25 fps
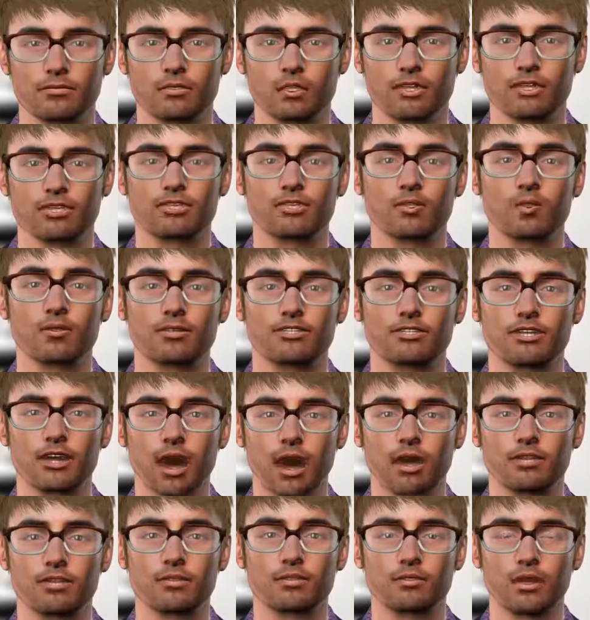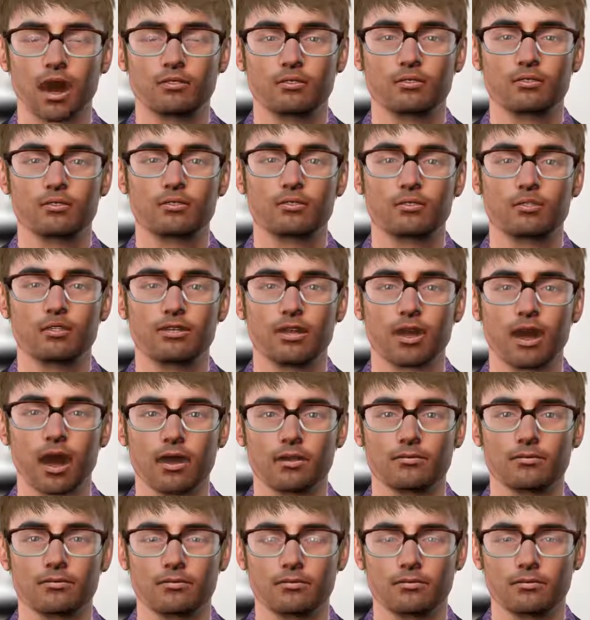Please subscribe to our
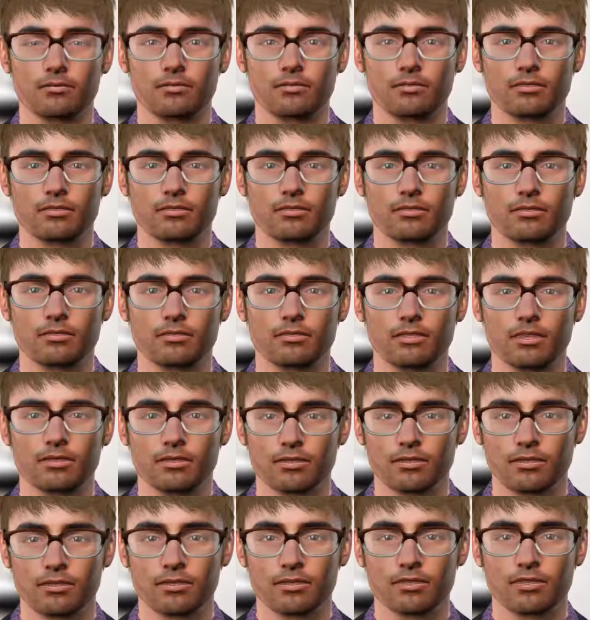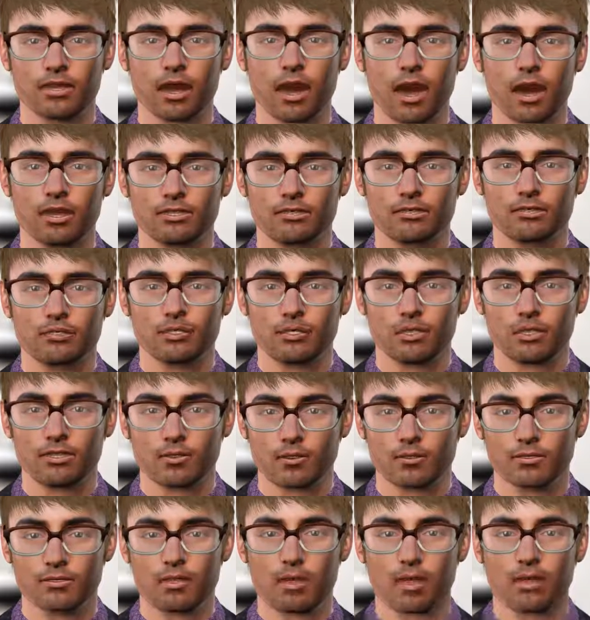channel. Kindly like, share,
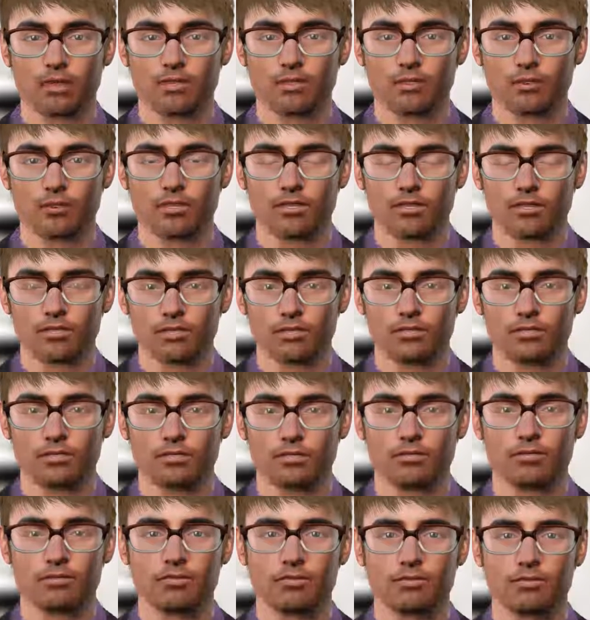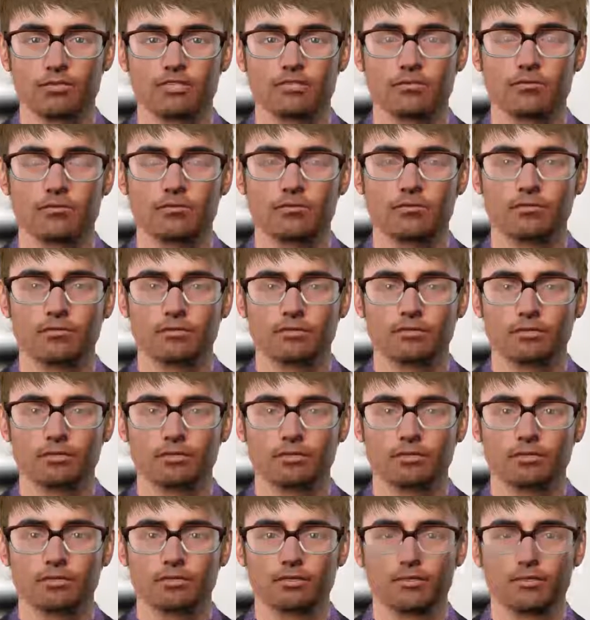and comment on our videos.
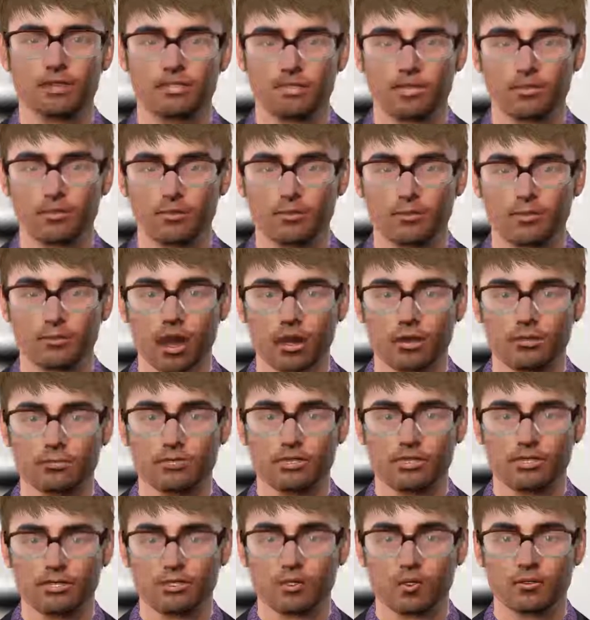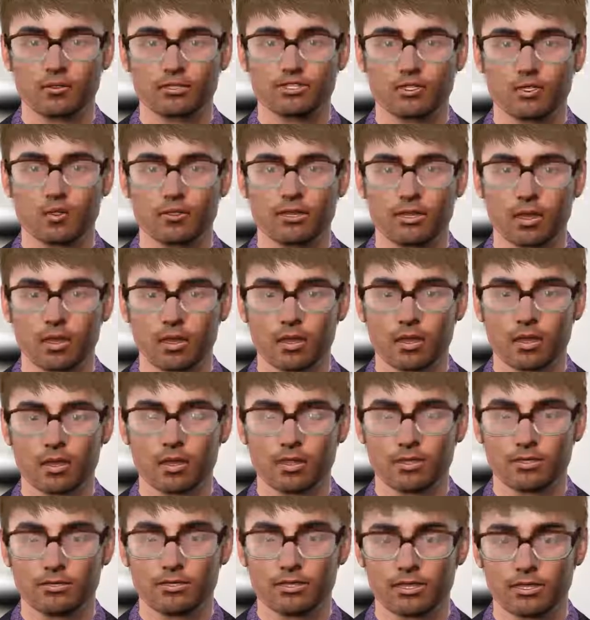If anyone benefits because of
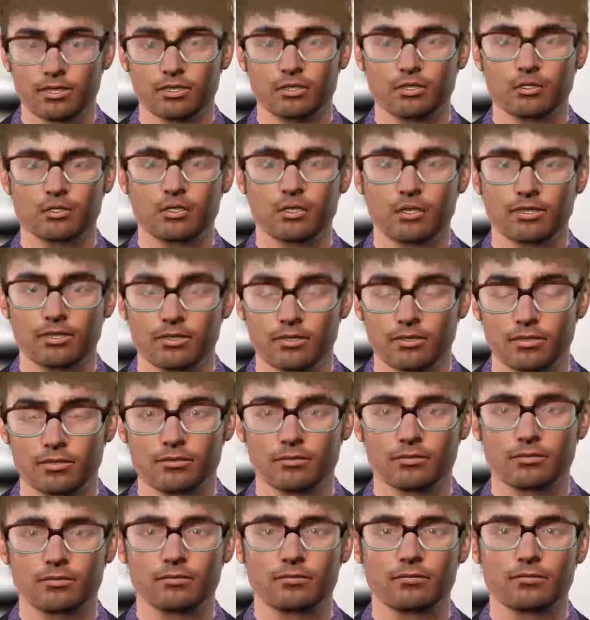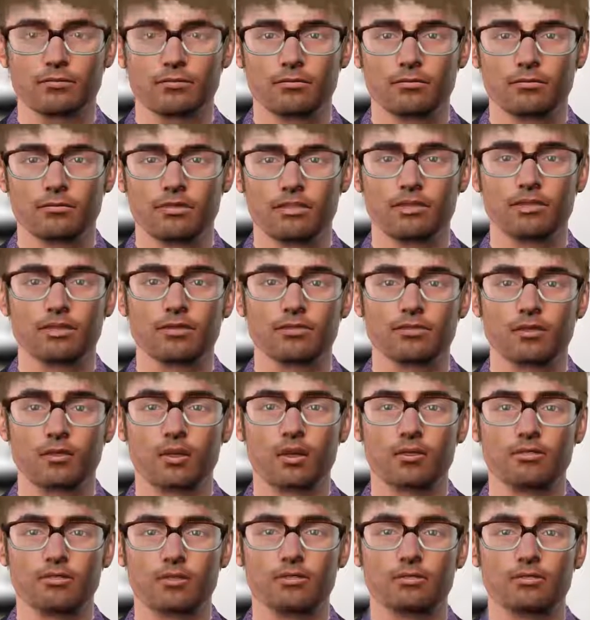your like and share, then
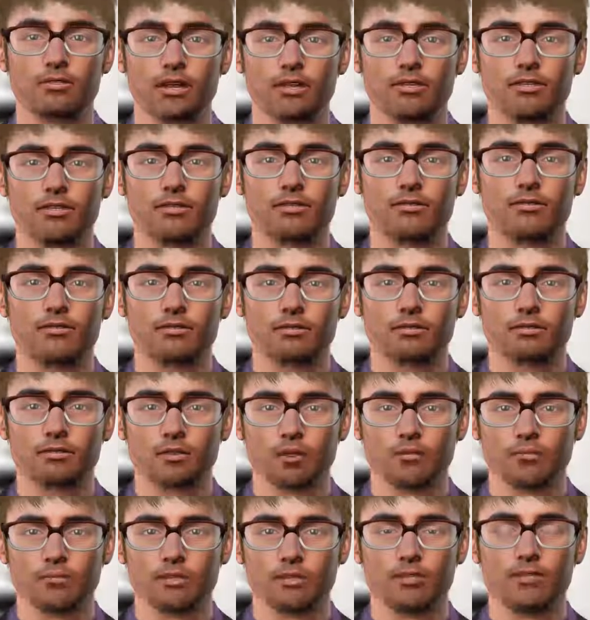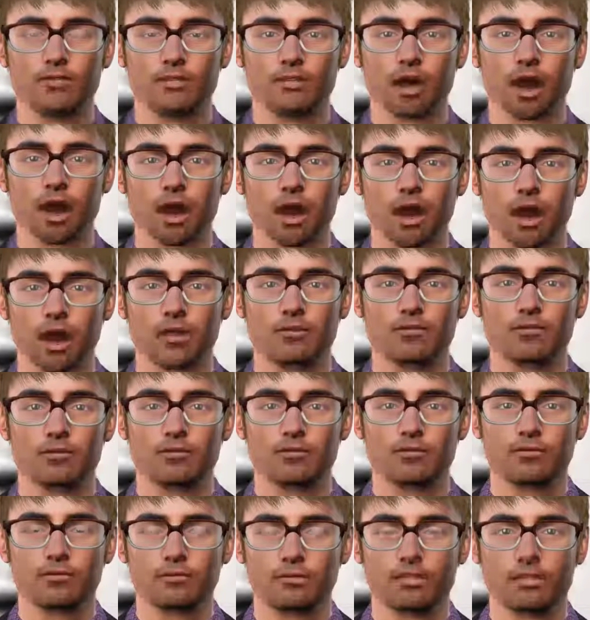God may provide you with unlimited
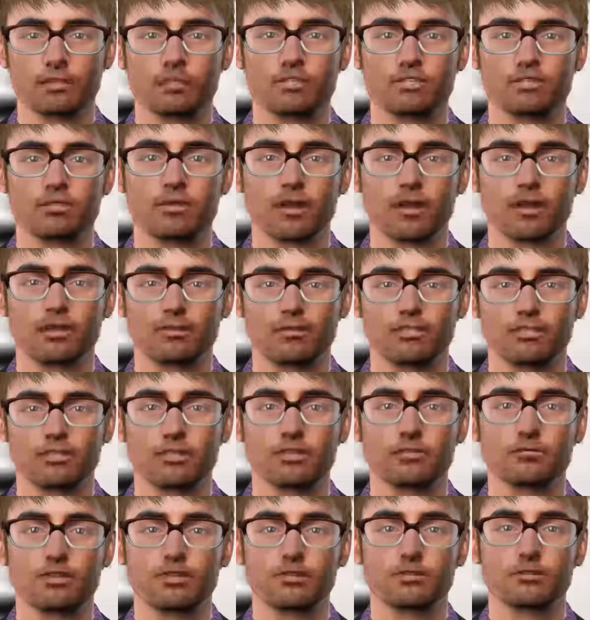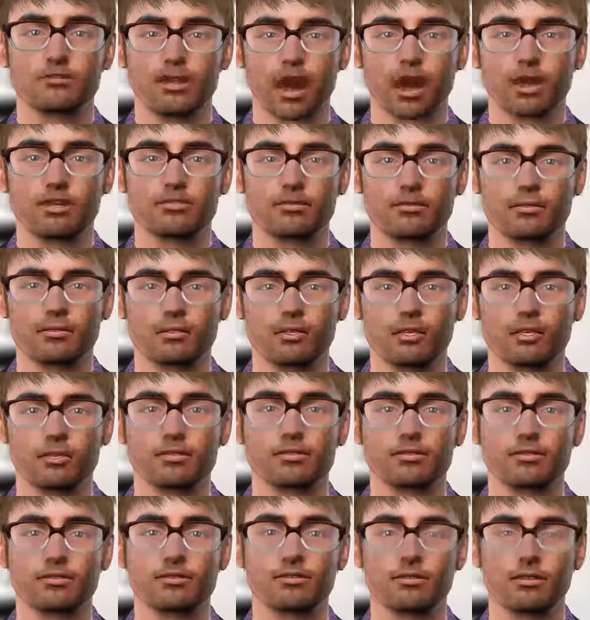reward, which is called sadaqat
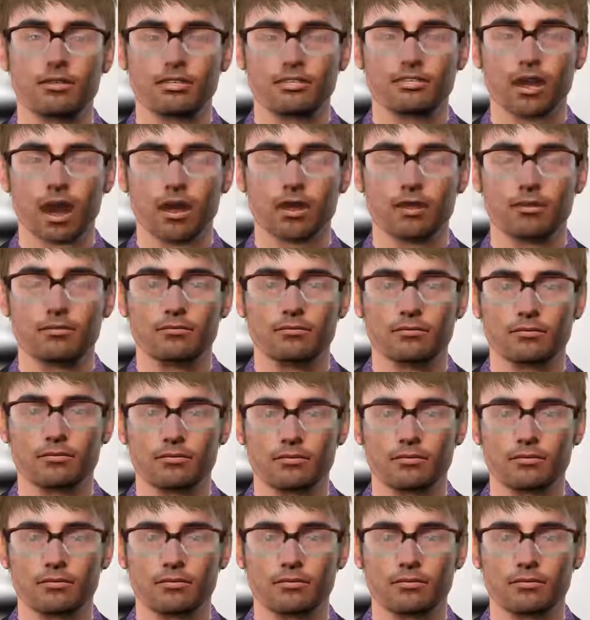al-jariyah in Islam.